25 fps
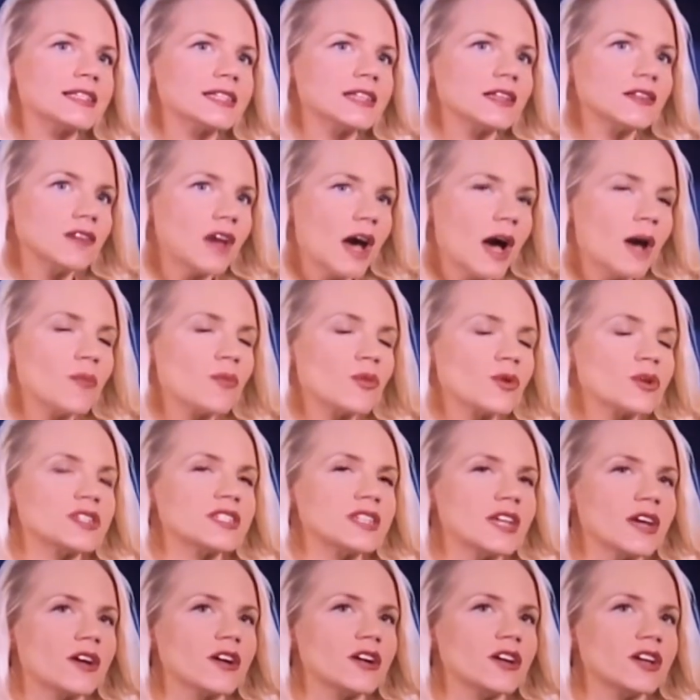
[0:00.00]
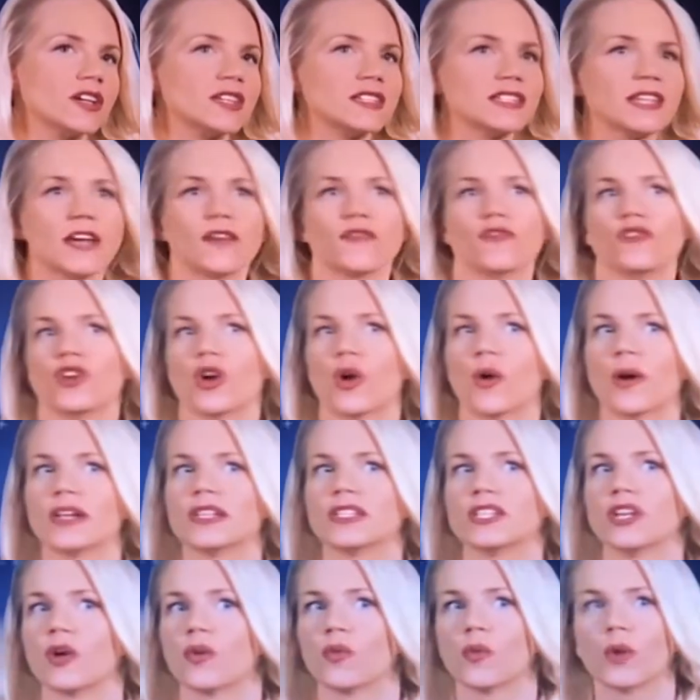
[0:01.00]
it's a lot more scary because they have
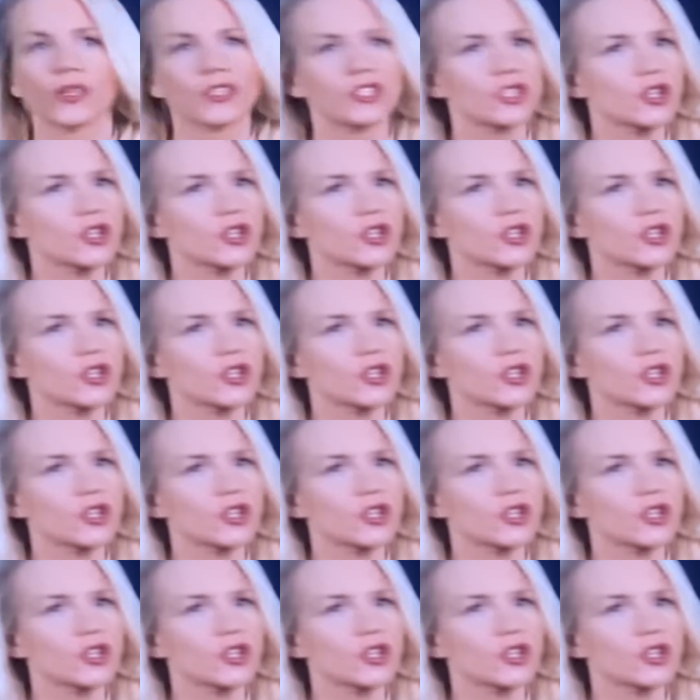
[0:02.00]
no idea